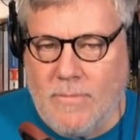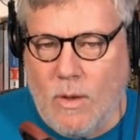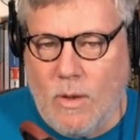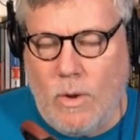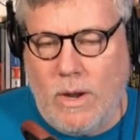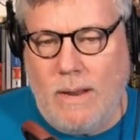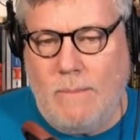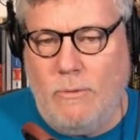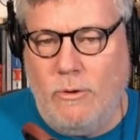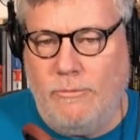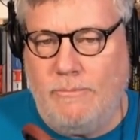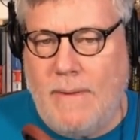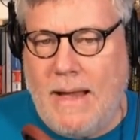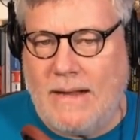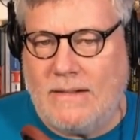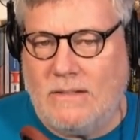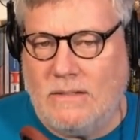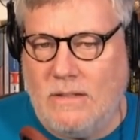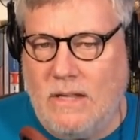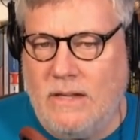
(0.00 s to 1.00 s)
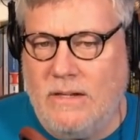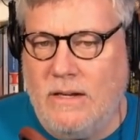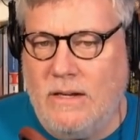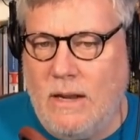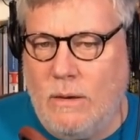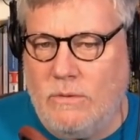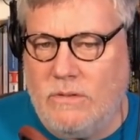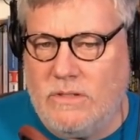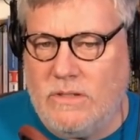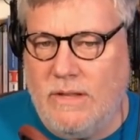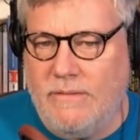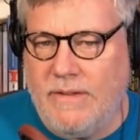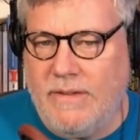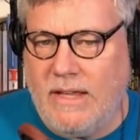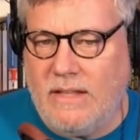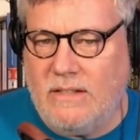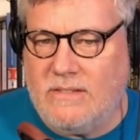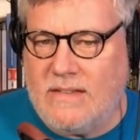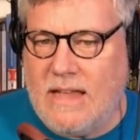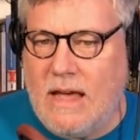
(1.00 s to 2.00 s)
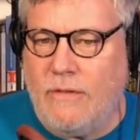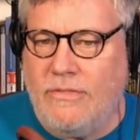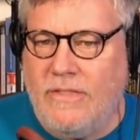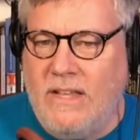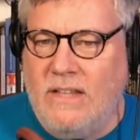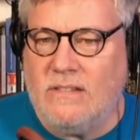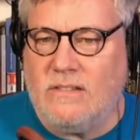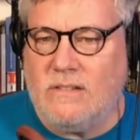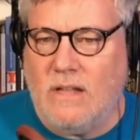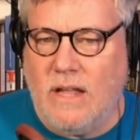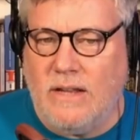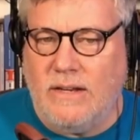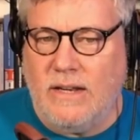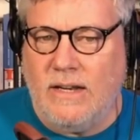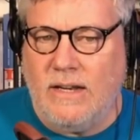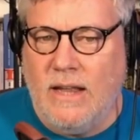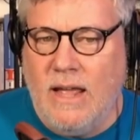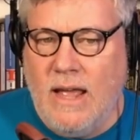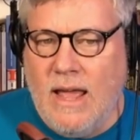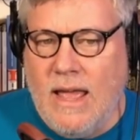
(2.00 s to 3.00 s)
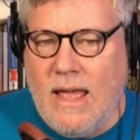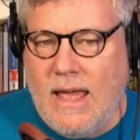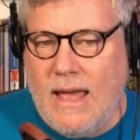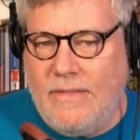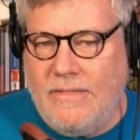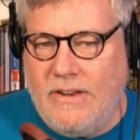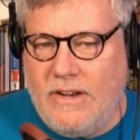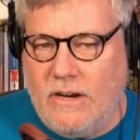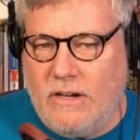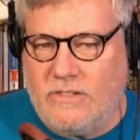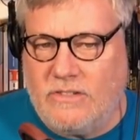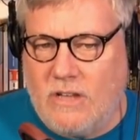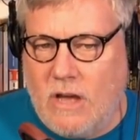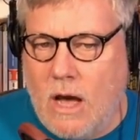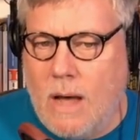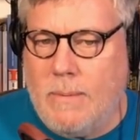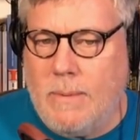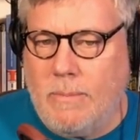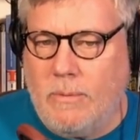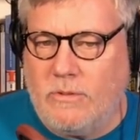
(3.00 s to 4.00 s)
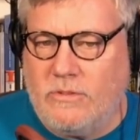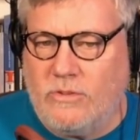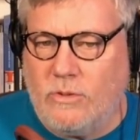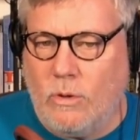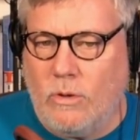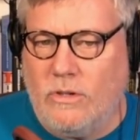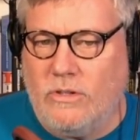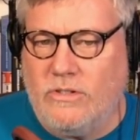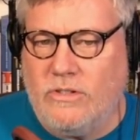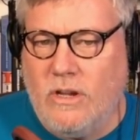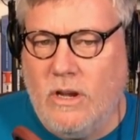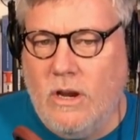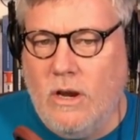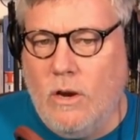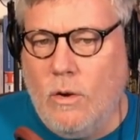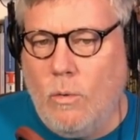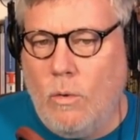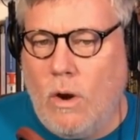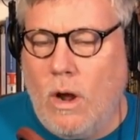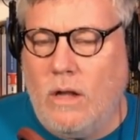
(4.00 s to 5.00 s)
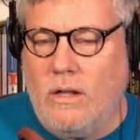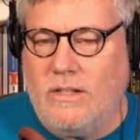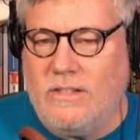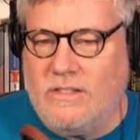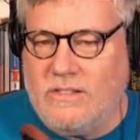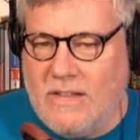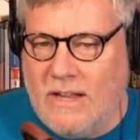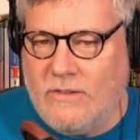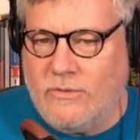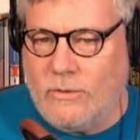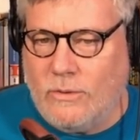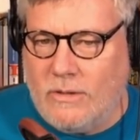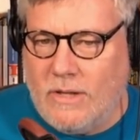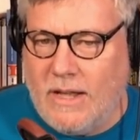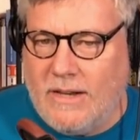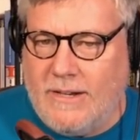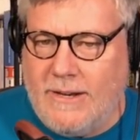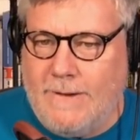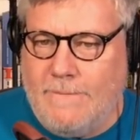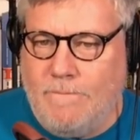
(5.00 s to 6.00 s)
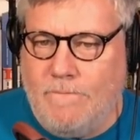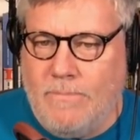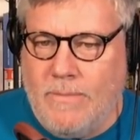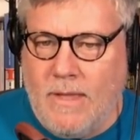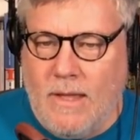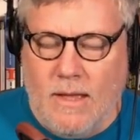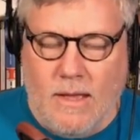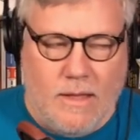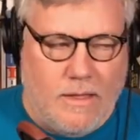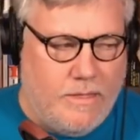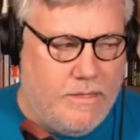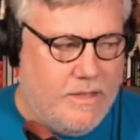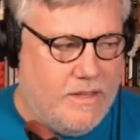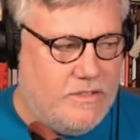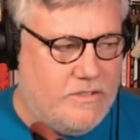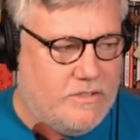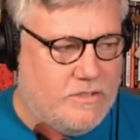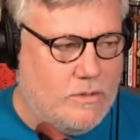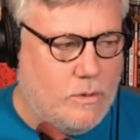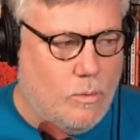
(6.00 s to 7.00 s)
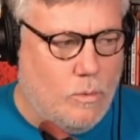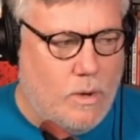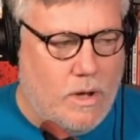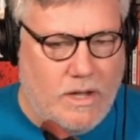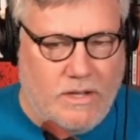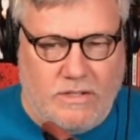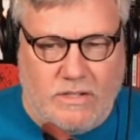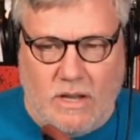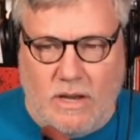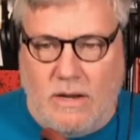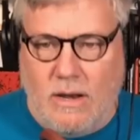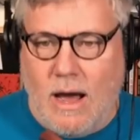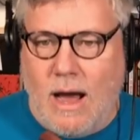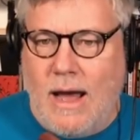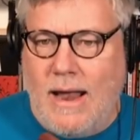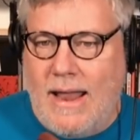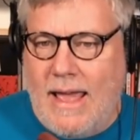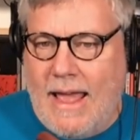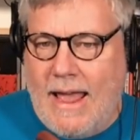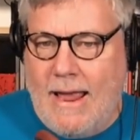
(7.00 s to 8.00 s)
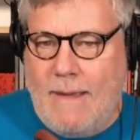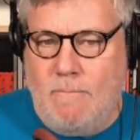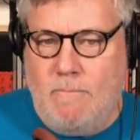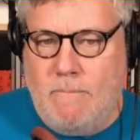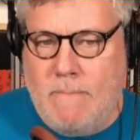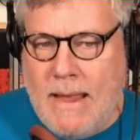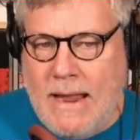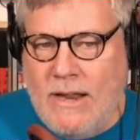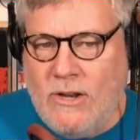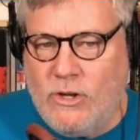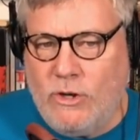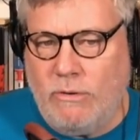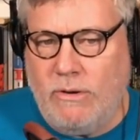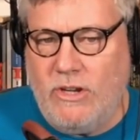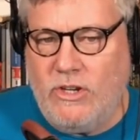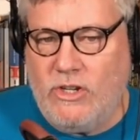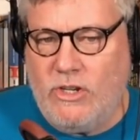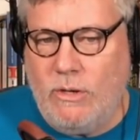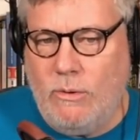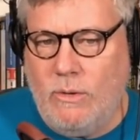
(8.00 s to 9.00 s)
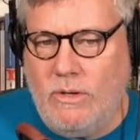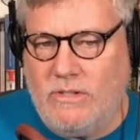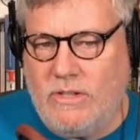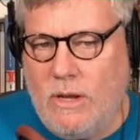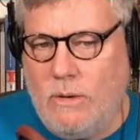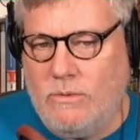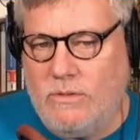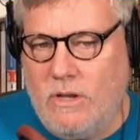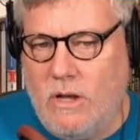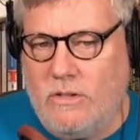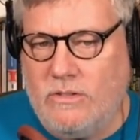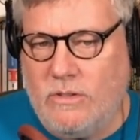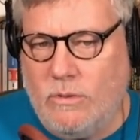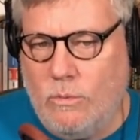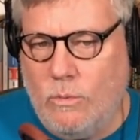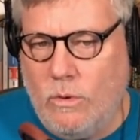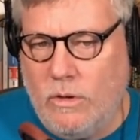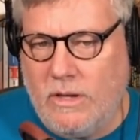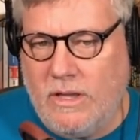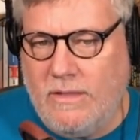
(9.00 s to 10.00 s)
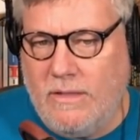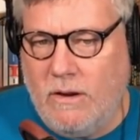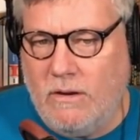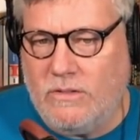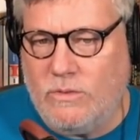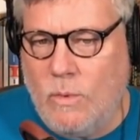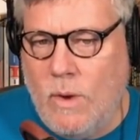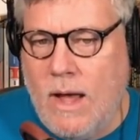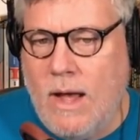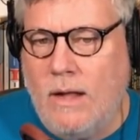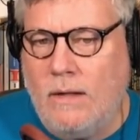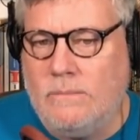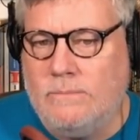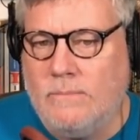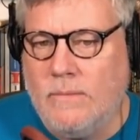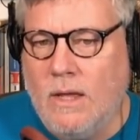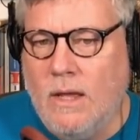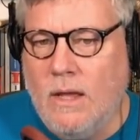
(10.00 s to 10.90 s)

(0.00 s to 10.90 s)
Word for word: When I moved back to London, I was living in southeast London, and the nearest comic book stores were all in central London. This was not a major issue, as I was also working there as well,